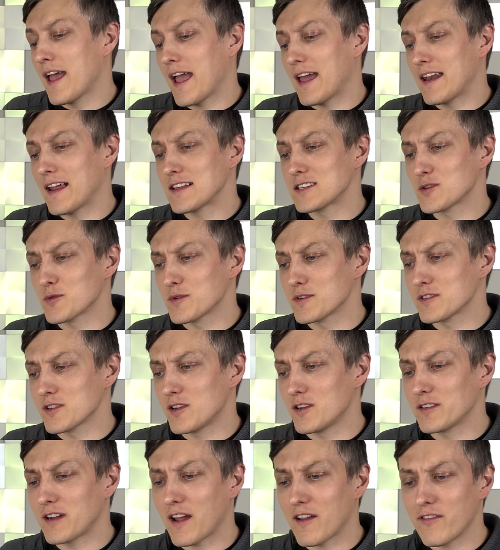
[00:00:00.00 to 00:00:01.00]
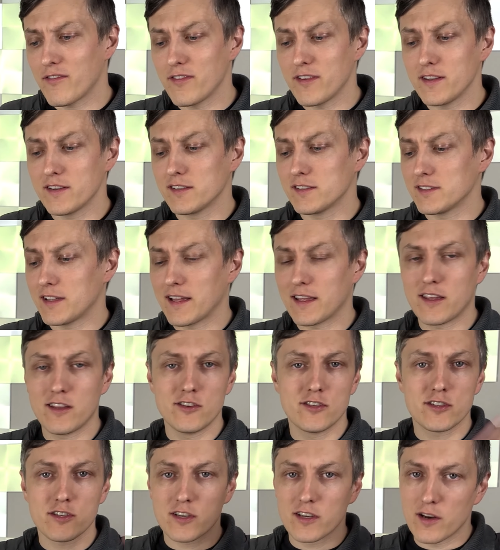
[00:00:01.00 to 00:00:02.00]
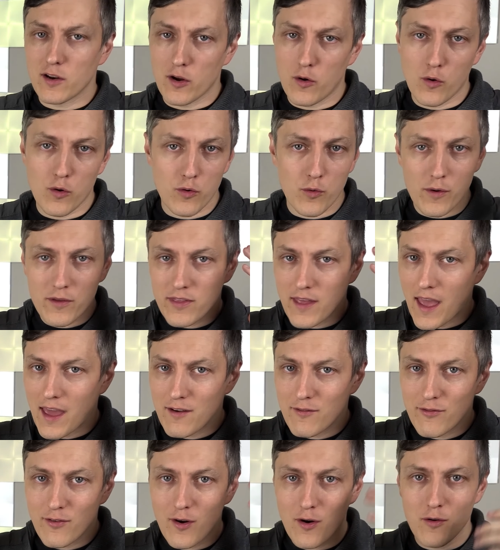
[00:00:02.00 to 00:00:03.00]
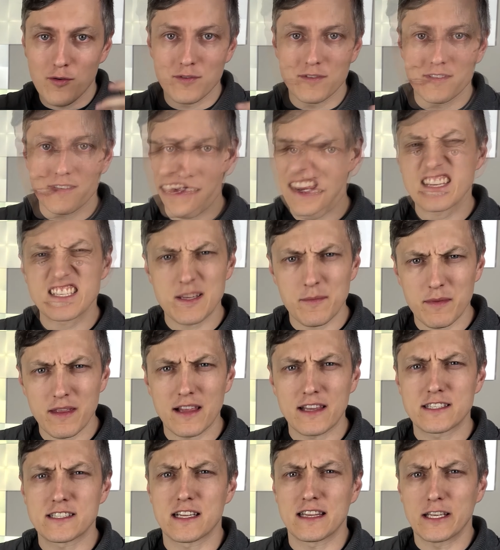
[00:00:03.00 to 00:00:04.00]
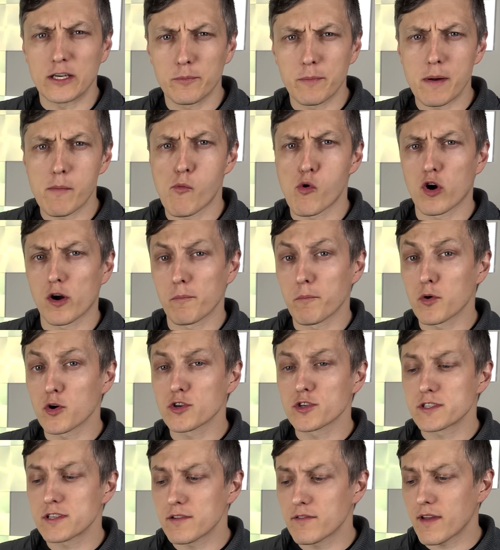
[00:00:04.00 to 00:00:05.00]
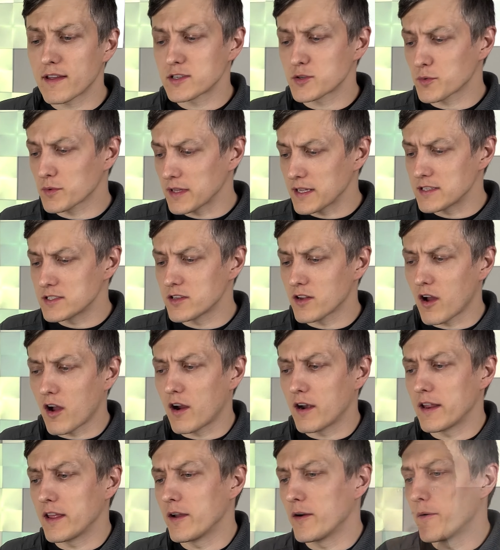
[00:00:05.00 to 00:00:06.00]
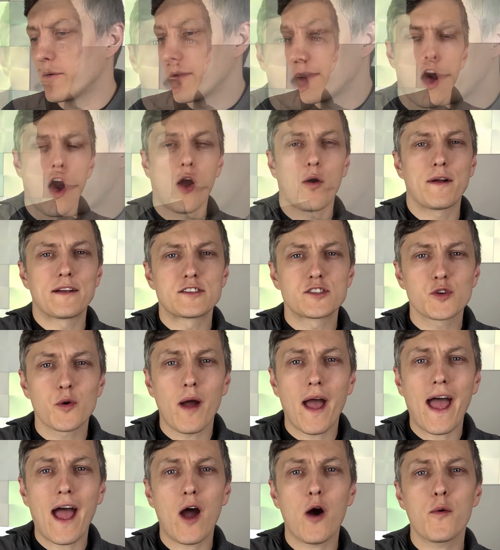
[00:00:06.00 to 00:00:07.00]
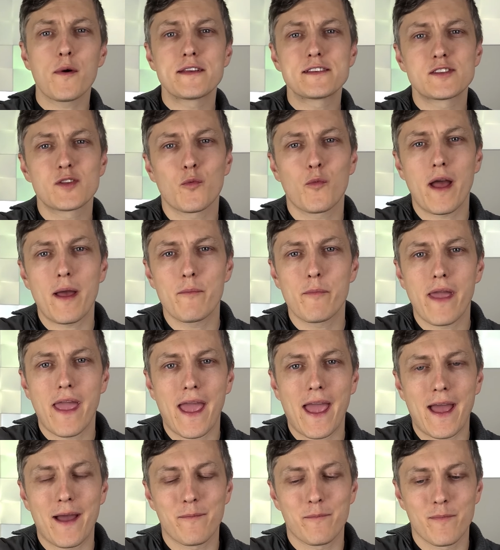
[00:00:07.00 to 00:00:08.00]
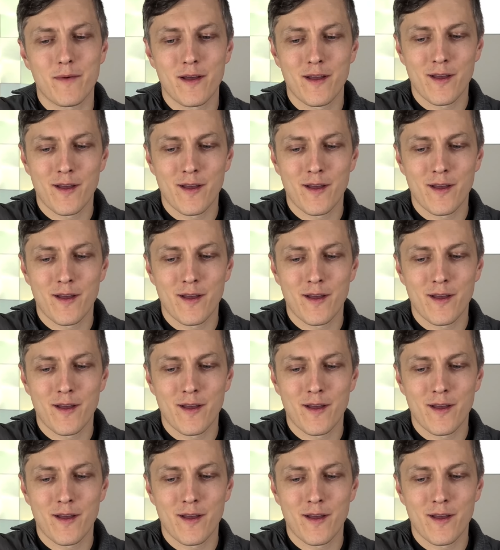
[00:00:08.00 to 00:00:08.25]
And as a result, I feel like you're just gonna go with the headphones, get something that's a little bit more immersive as it relates to audio. All right, so how is the webcam?